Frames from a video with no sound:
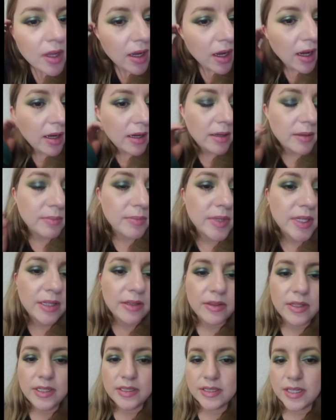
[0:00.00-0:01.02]
in
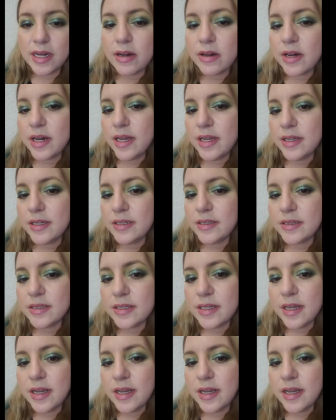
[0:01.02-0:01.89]
these areas.